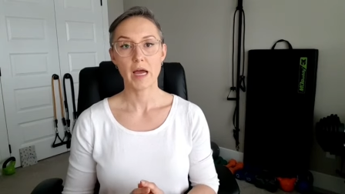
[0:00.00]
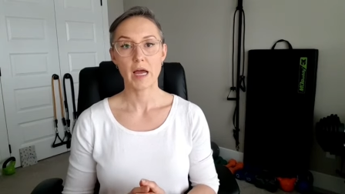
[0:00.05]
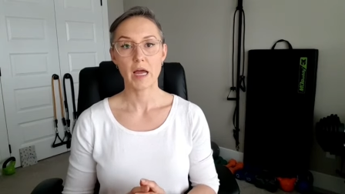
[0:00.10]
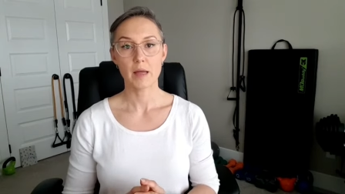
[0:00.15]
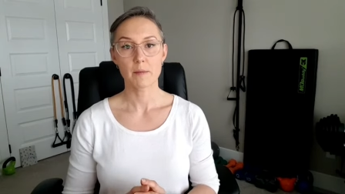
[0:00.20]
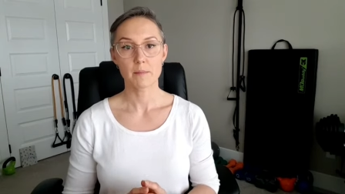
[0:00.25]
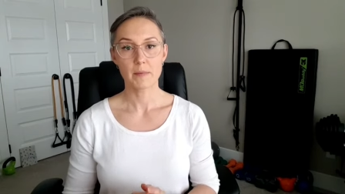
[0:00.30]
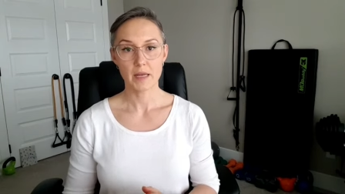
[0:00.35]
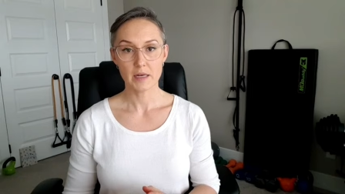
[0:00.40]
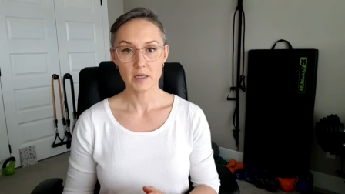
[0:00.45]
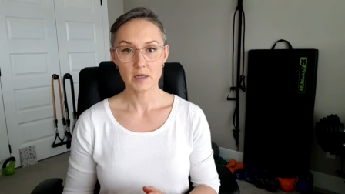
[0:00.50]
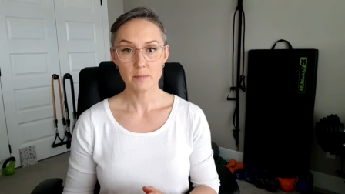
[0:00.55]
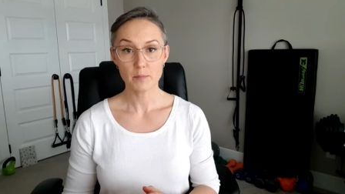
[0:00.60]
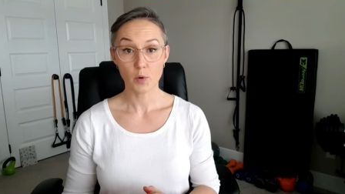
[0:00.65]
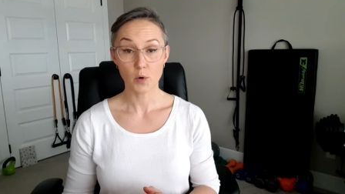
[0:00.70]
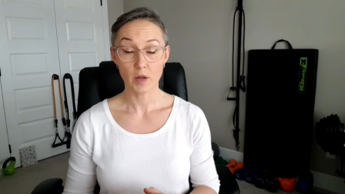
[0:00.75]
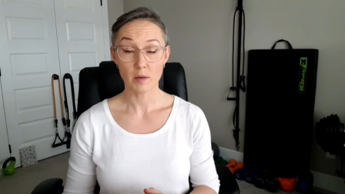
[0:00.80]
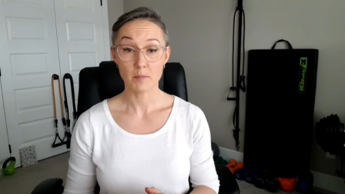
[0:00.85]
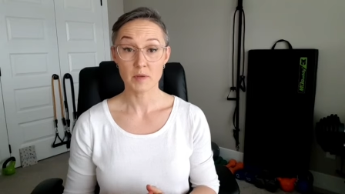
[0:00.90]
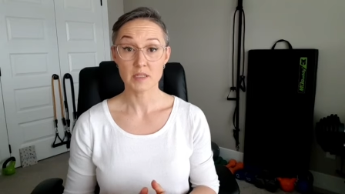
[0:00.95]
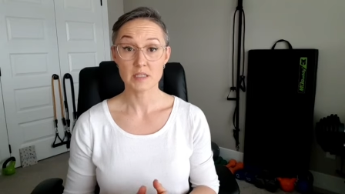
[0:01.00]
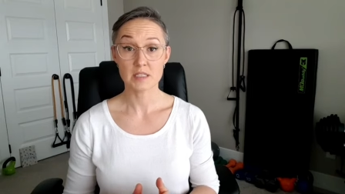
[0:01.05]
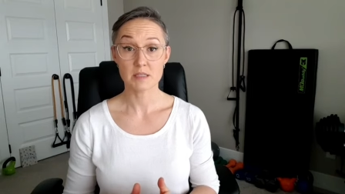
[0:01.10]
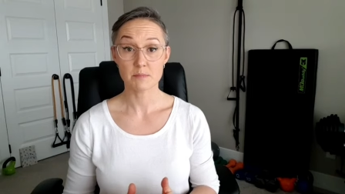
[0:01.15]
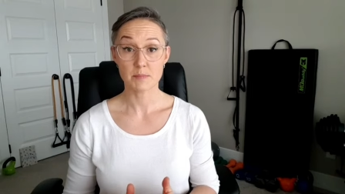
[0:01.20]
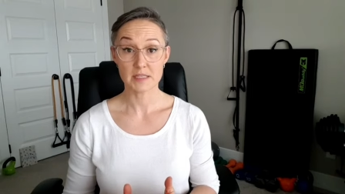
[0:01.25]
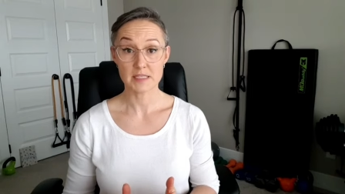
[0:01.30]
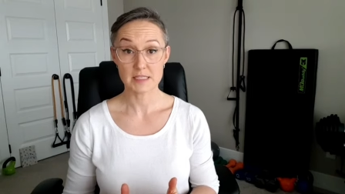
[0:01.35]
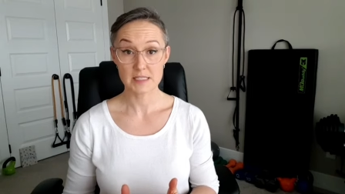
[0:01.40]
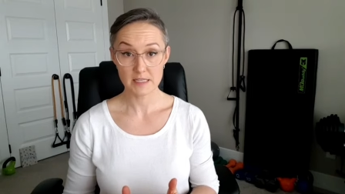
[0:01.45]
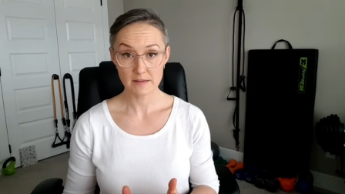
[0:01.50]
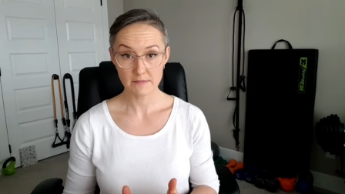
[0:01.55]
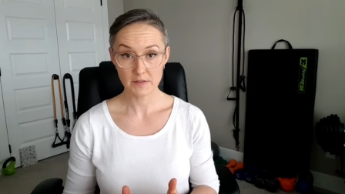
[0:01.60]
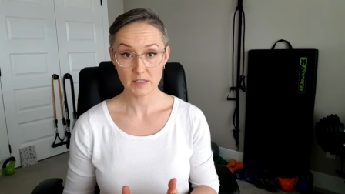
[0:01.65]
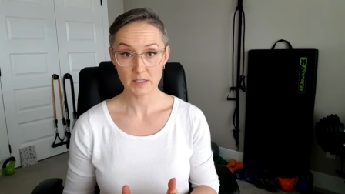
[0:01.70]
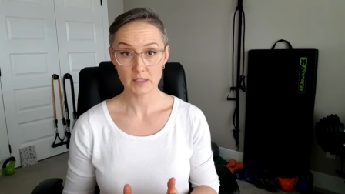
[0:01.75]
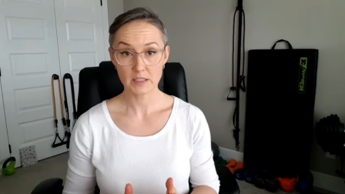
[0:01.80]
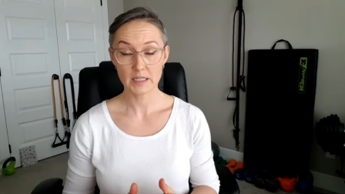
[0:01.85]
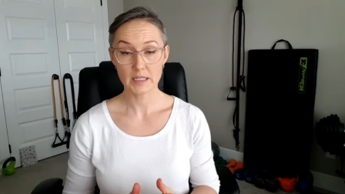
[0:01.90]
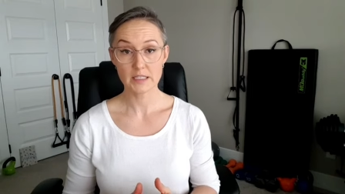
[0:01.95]
I made an appointment
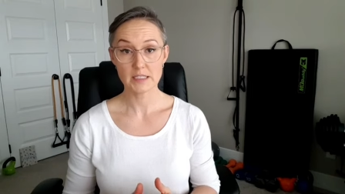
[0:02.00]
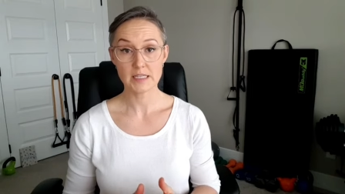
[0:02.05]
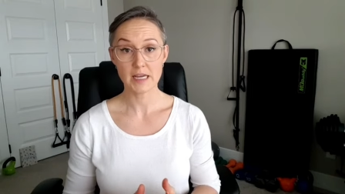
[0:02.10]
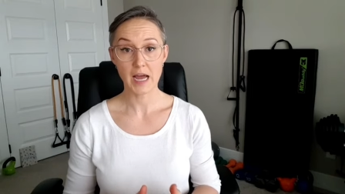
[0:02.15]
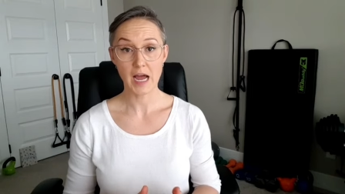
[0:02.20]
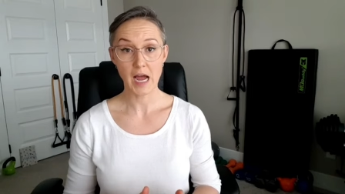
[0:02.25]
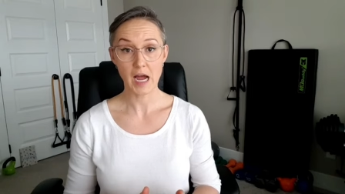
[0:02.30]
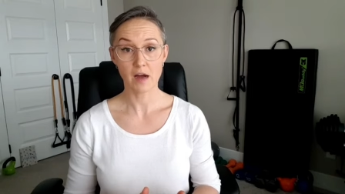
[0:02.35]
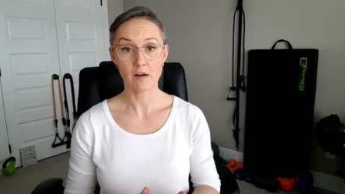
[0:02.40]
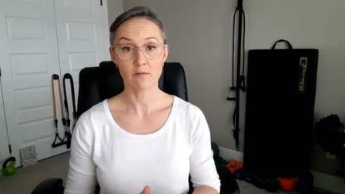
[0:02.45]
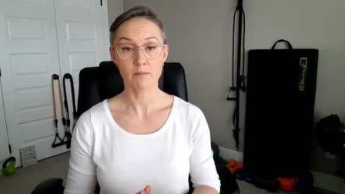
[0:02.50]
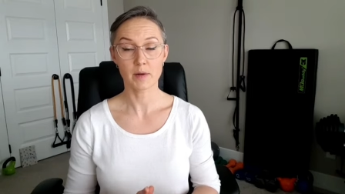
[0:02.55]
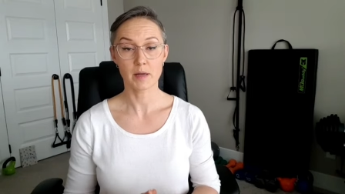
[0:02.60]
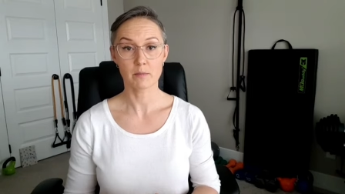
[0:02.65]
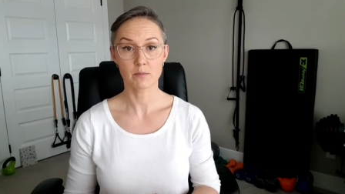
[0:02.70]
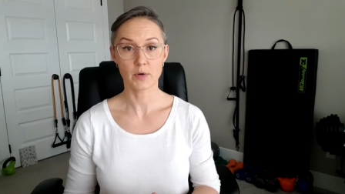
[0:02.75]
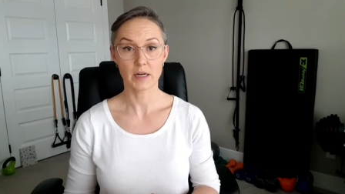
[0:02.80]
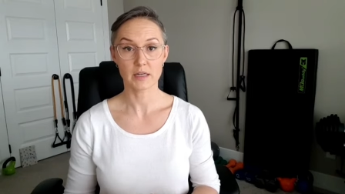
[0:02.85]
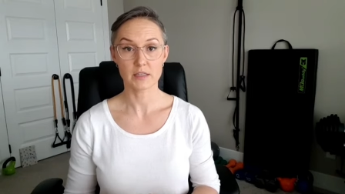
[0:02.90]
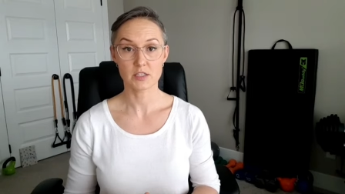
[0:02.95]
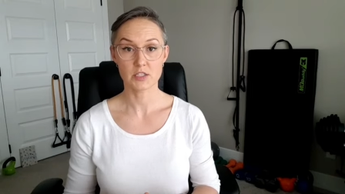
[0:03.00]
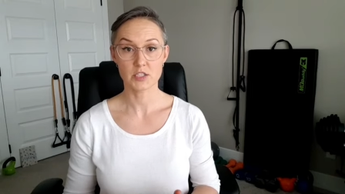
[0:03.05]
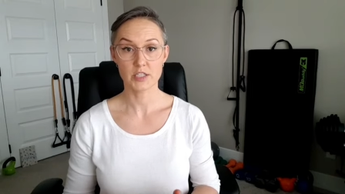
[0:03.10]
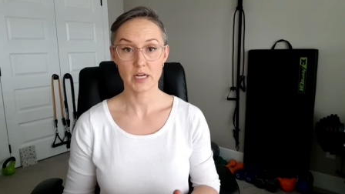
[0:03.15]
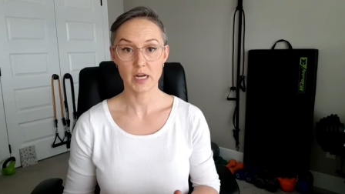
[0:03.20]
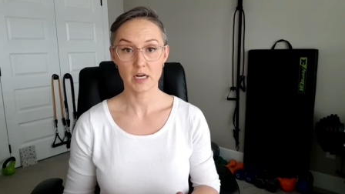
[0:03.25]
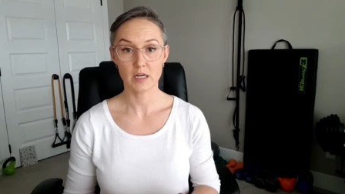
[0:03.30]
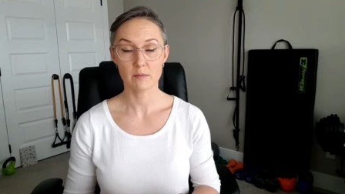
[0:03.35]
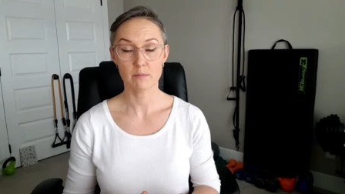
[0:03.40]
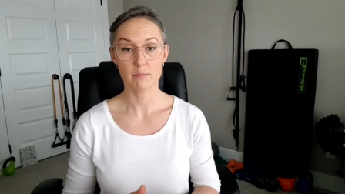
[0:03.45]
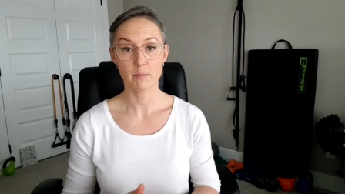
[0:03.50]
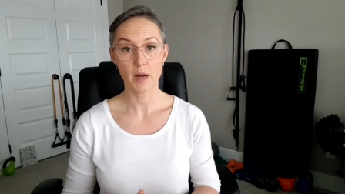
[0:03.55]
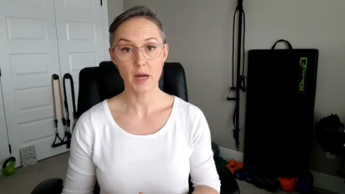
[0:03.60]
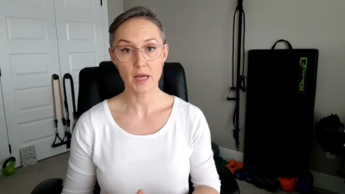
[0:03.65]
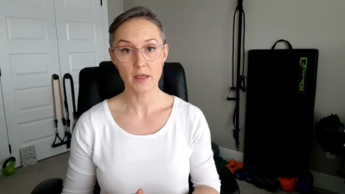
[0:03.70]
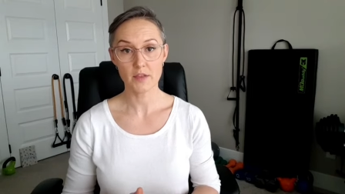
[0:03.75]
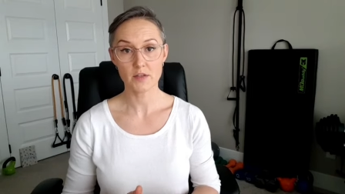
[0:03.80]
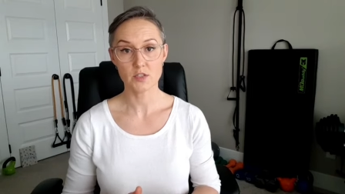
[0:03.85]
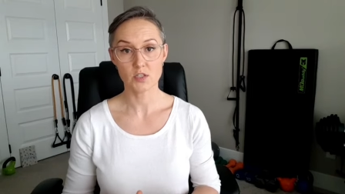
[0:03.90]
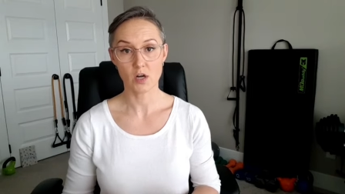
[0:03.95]
specifically to have my breast checked
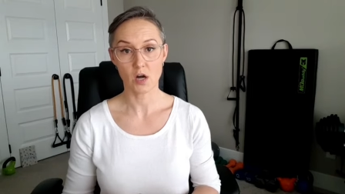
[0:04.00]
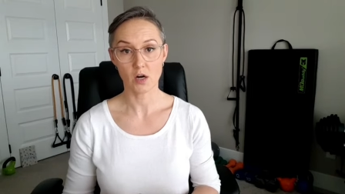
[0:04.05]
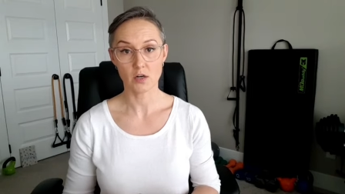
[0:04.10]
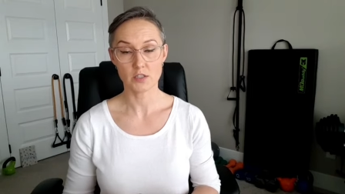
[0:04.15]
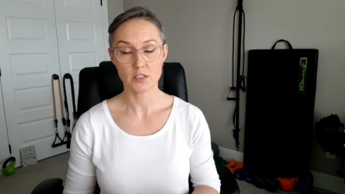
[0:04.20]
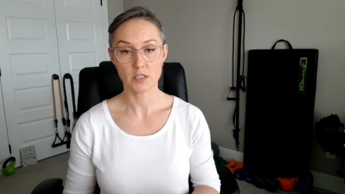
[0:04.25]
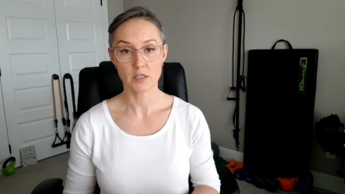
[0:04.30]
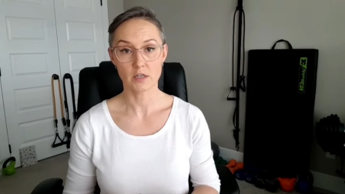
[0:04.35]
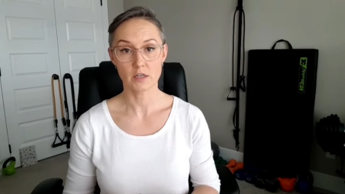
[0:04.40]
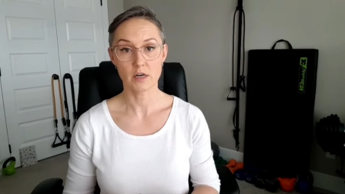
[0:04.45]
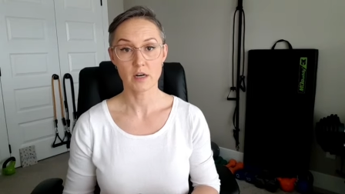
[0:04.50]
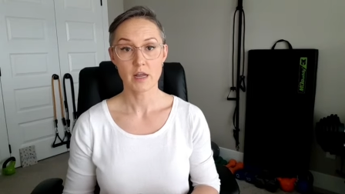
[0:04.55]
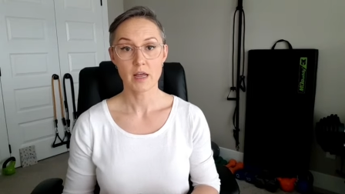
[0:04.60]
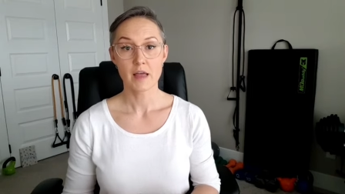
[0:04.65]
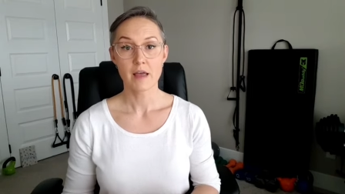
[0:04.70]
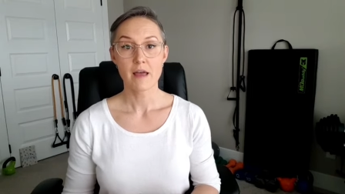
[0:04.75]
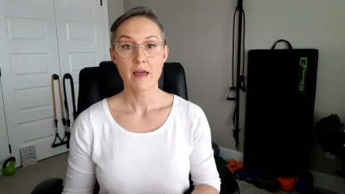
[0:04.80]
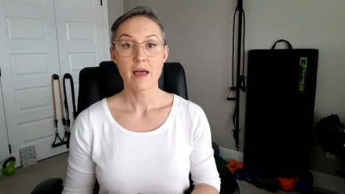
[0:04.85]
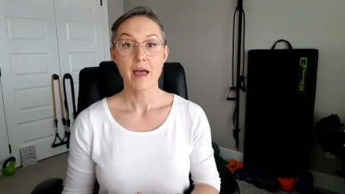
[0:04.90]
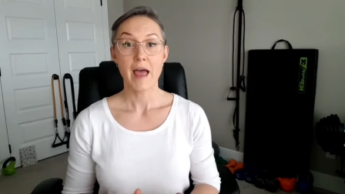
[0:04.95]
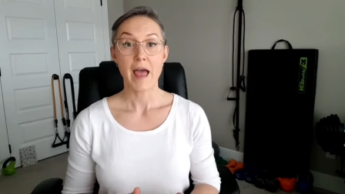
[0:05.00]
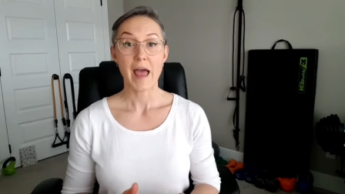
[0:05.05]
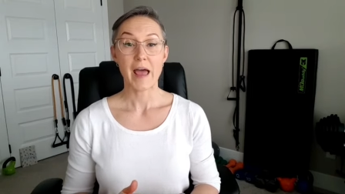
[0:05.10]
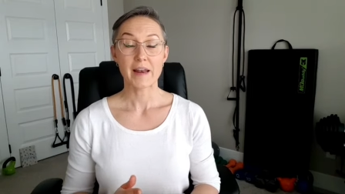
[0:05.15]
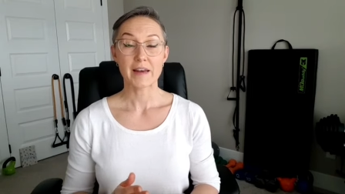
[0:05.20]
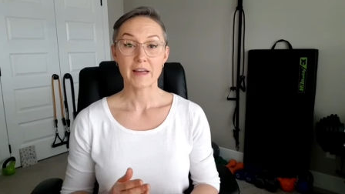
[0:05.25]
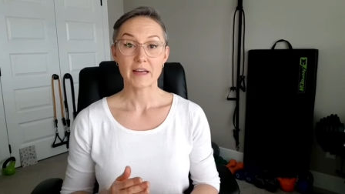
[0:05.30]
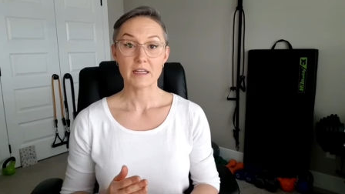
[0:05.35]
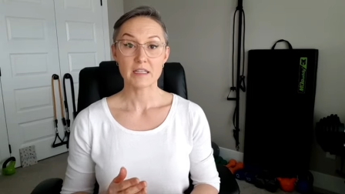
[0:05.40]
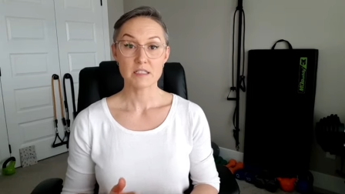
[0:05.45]
by the doctor, and I